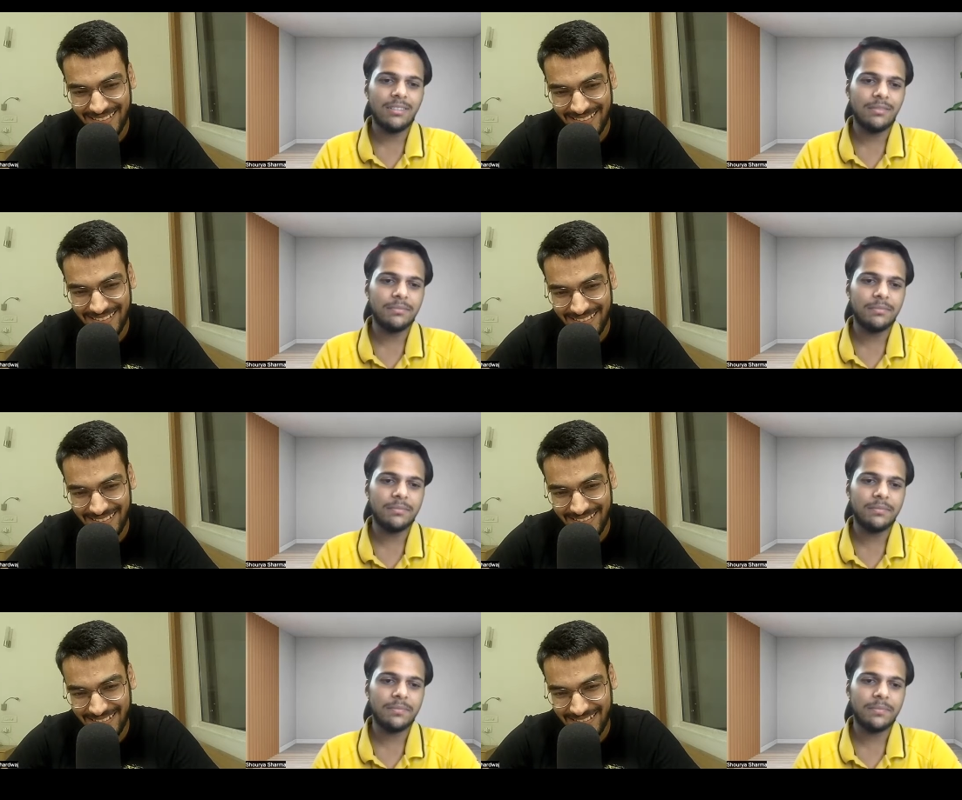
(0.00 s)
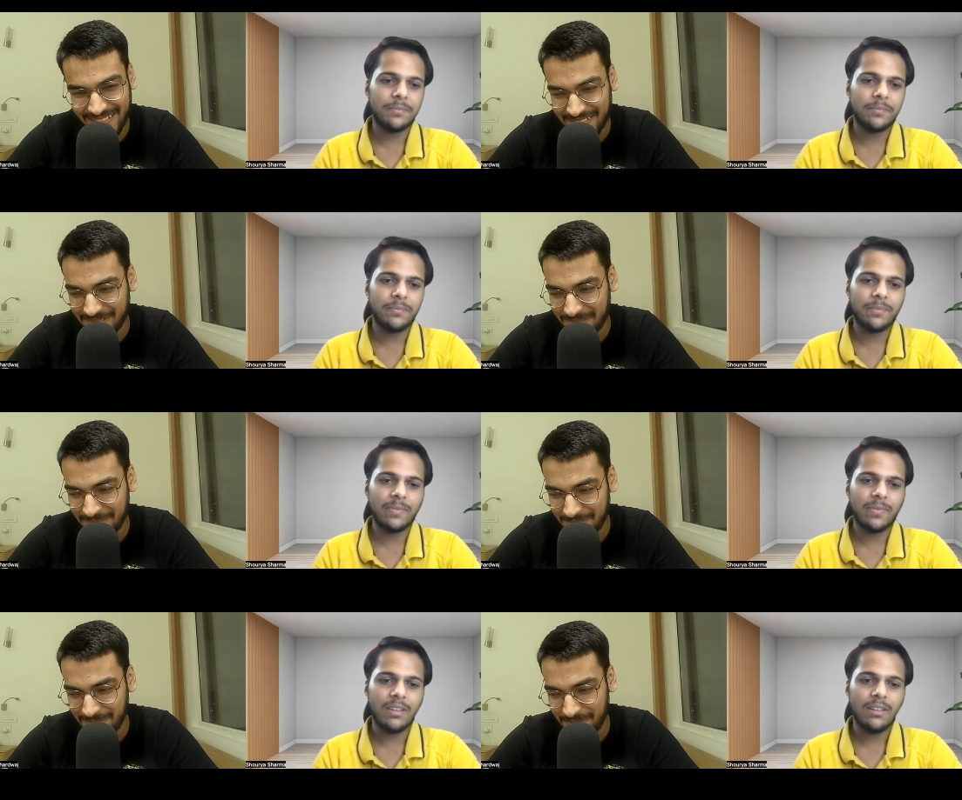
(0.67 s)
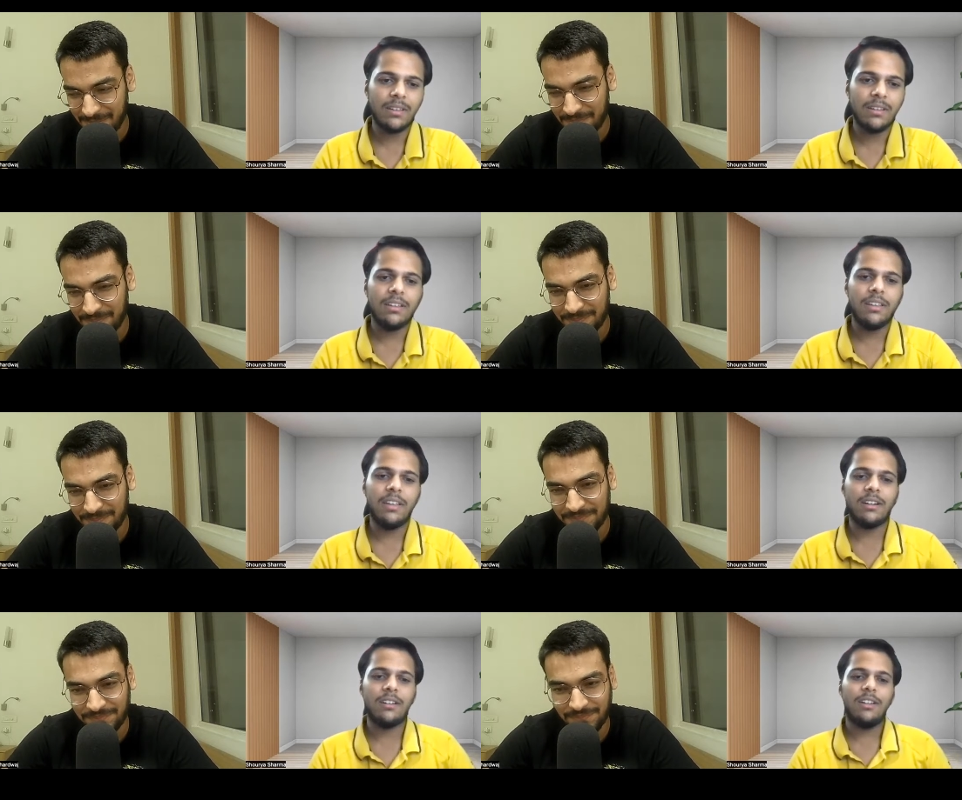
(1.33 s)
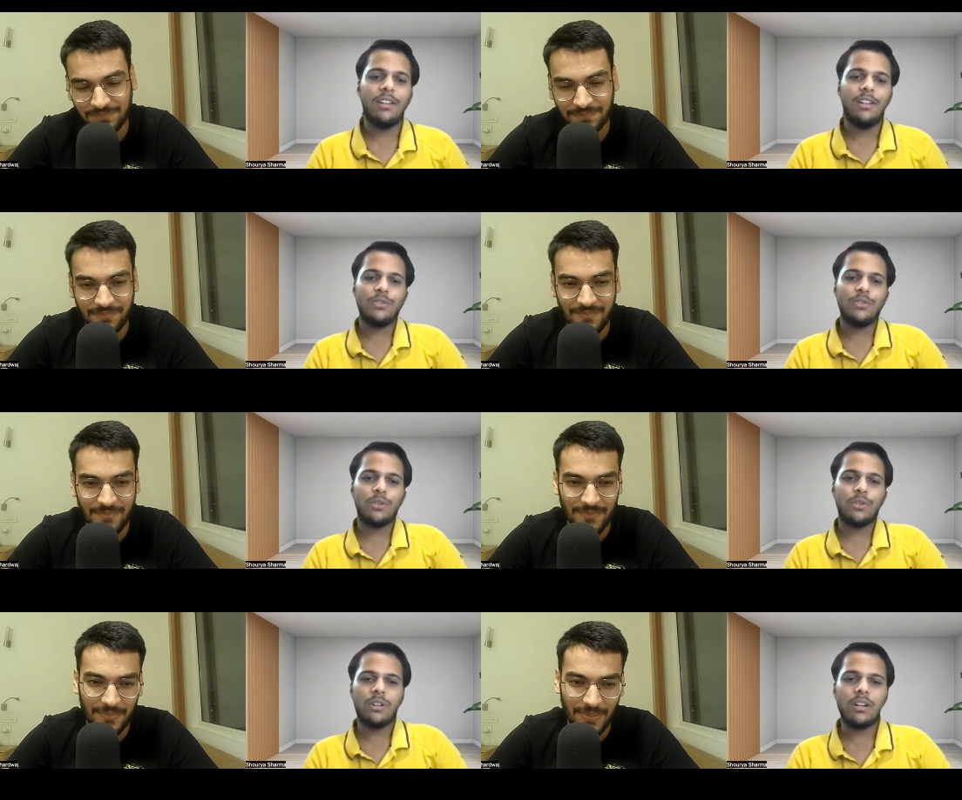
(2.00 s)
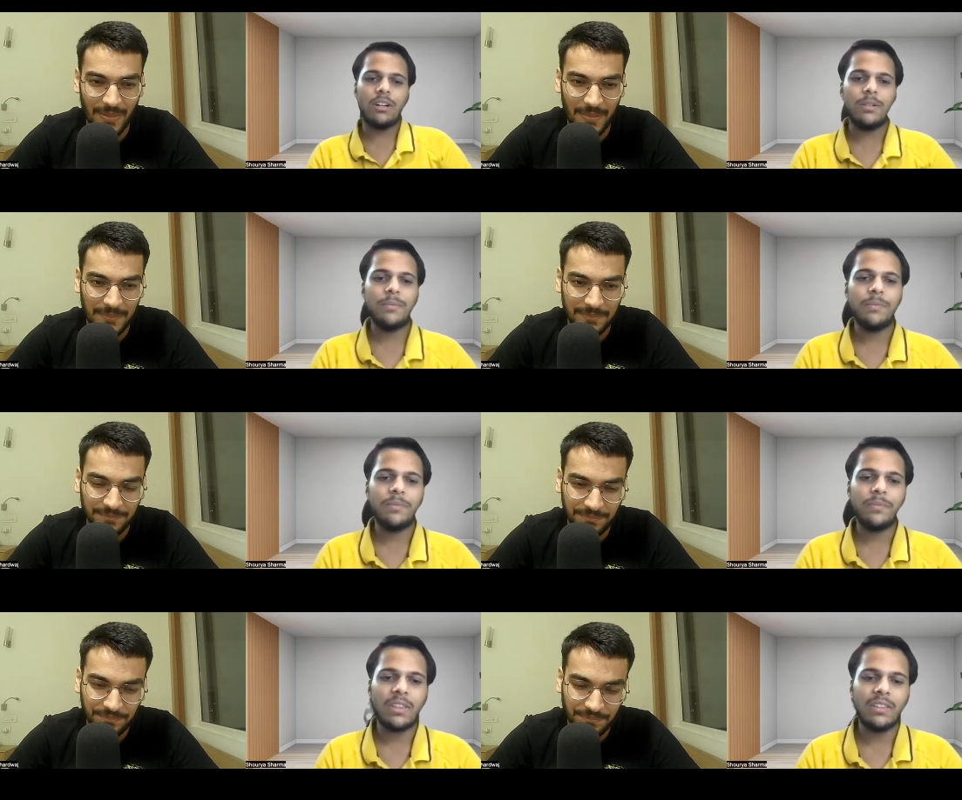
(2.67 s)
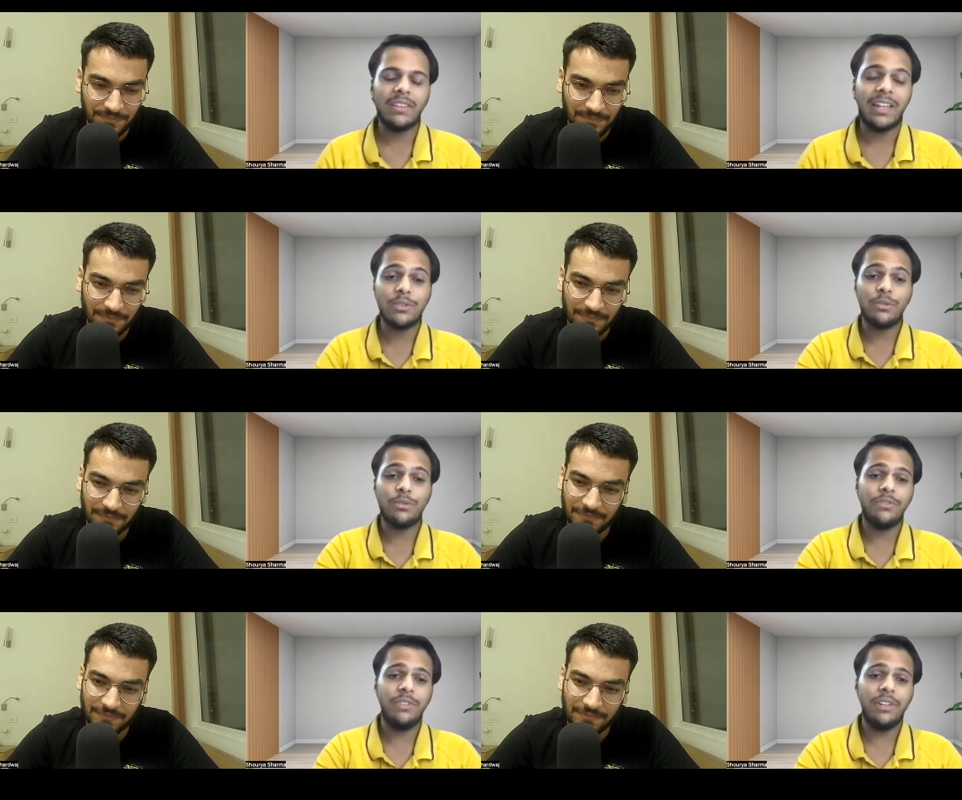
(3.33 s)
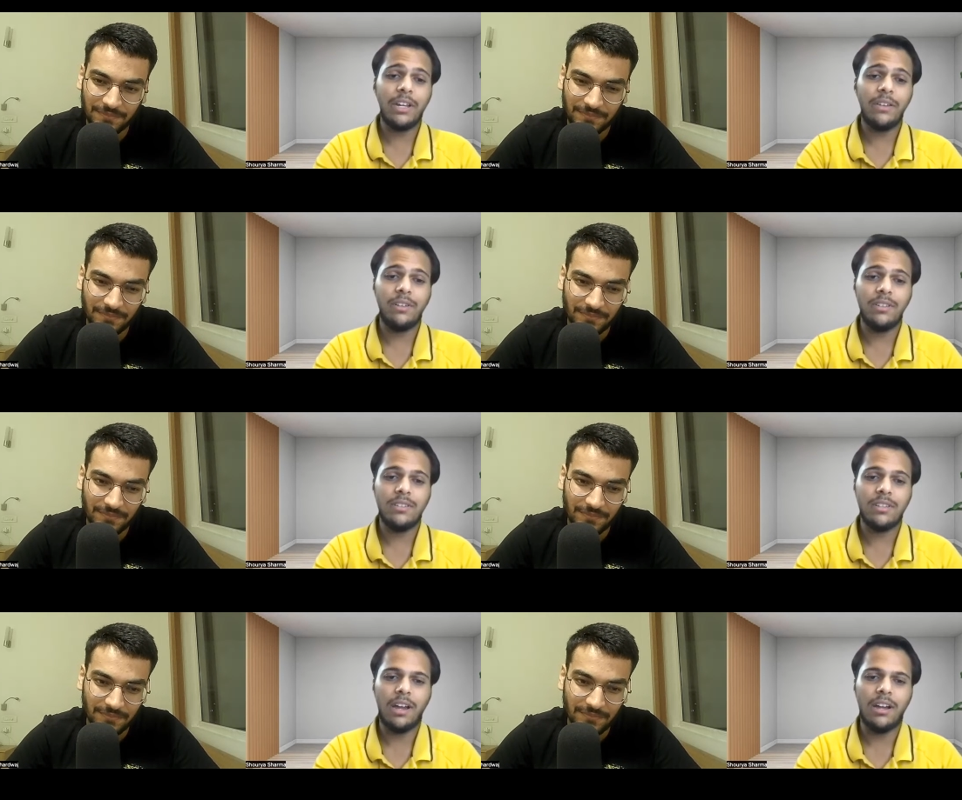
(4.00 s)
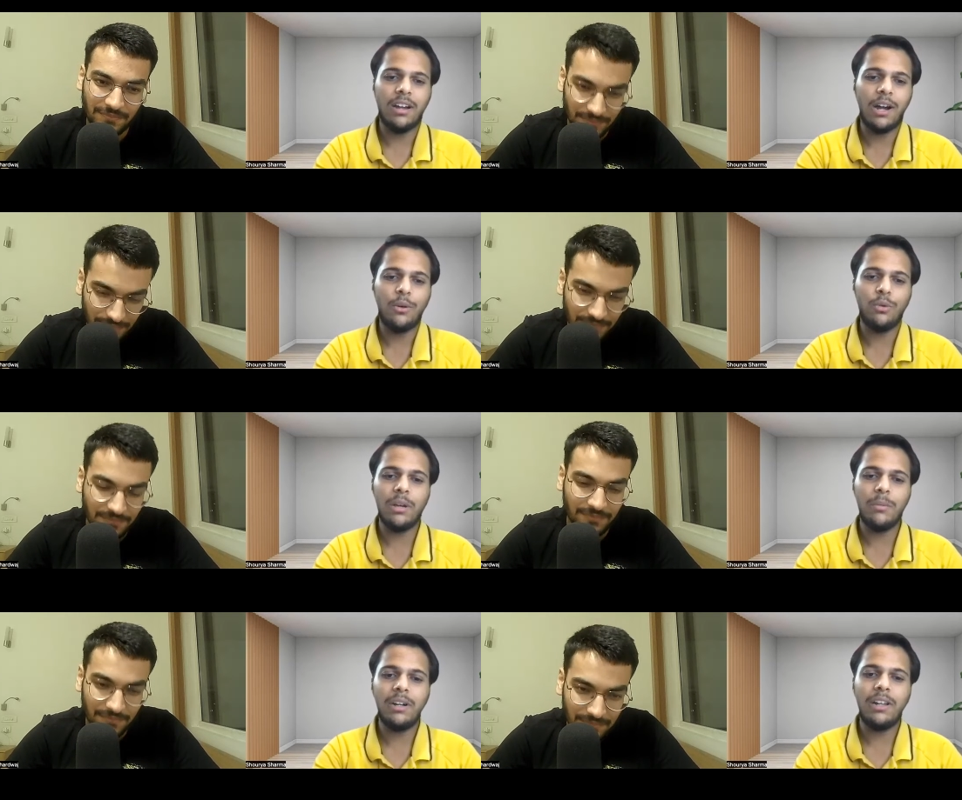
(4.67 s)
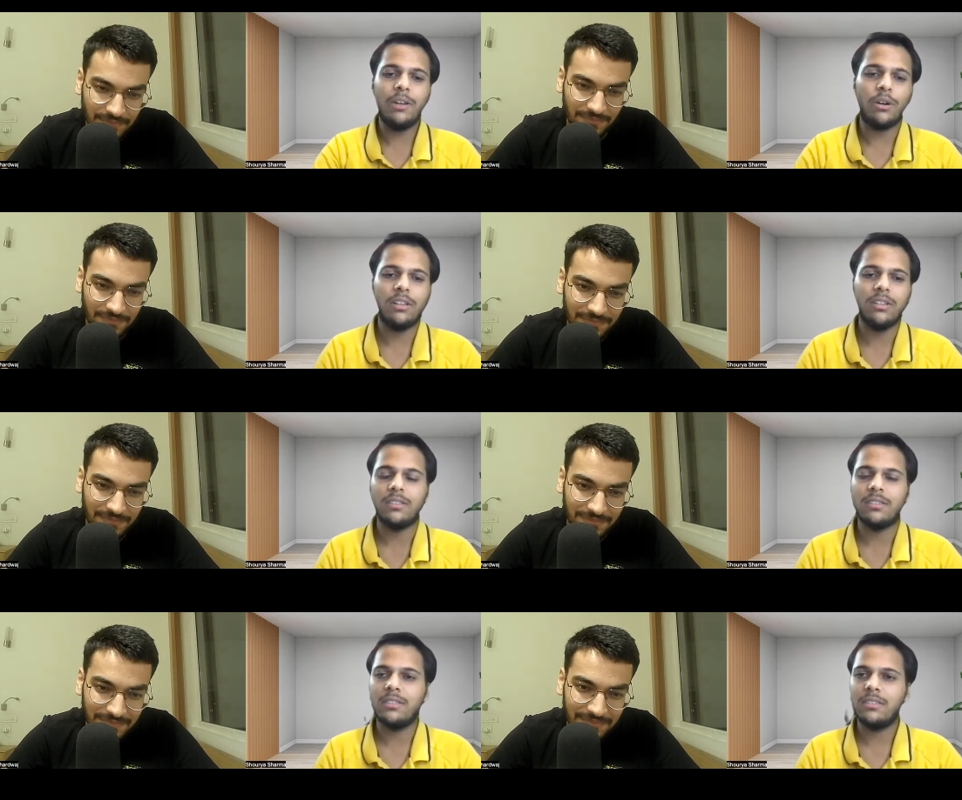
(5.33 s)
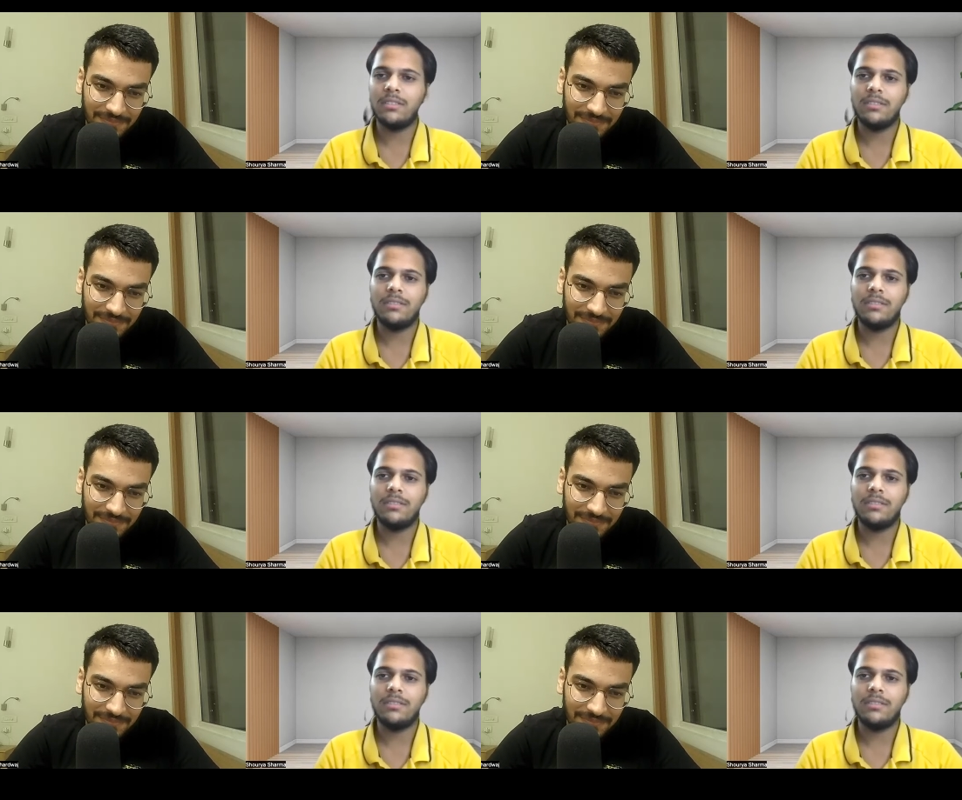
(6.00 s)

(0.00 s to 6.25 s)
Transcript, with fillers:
Speaker 1: Mm-hmm. Yeah. So um, next question we have is, uh, how do I build an audience?